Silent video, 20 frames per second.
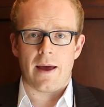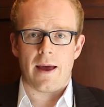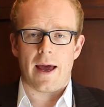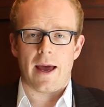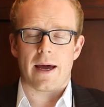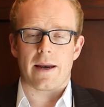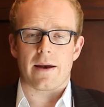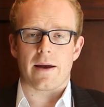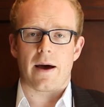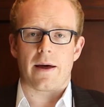
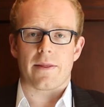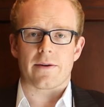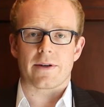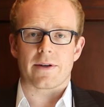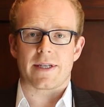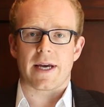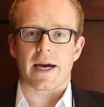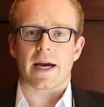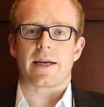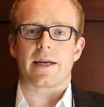and other
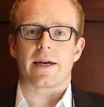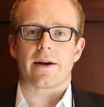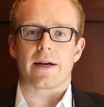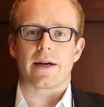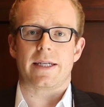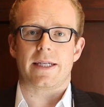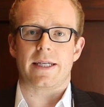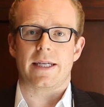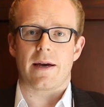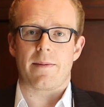
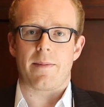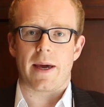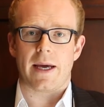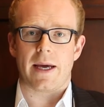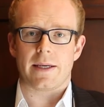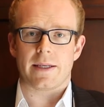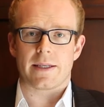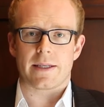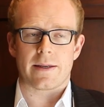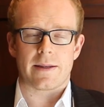secondary
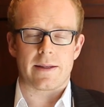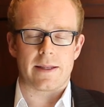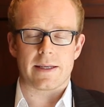TMAs.